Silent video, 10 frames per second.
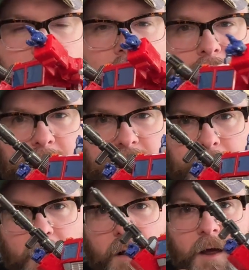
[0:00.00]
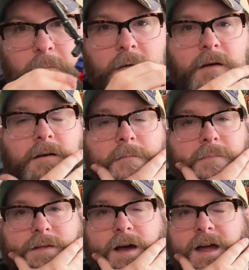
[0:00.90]
Optimus Prime.
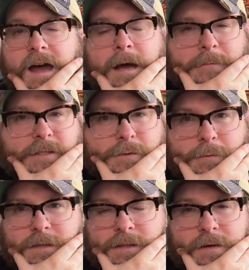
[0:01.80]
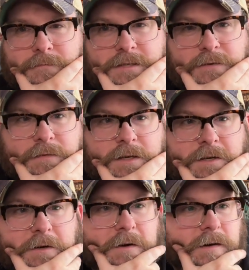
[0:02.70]
I absolutely love this
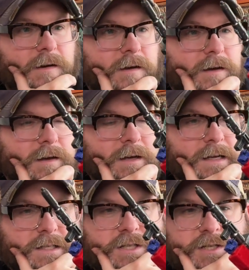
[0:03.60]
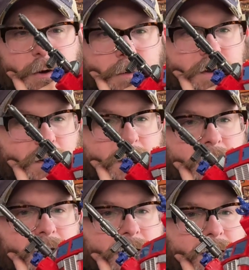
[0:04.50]
figure. It's so
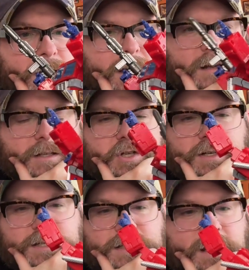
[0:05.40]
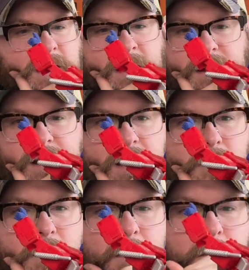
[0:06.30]
good. And it just, I
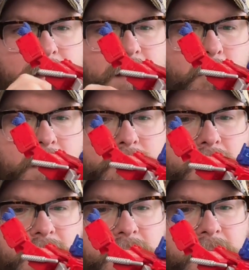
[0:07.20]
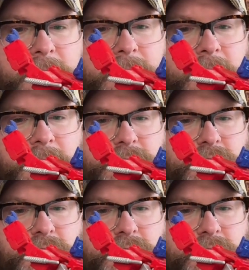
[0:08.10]
don't know, like, whenever I got it, I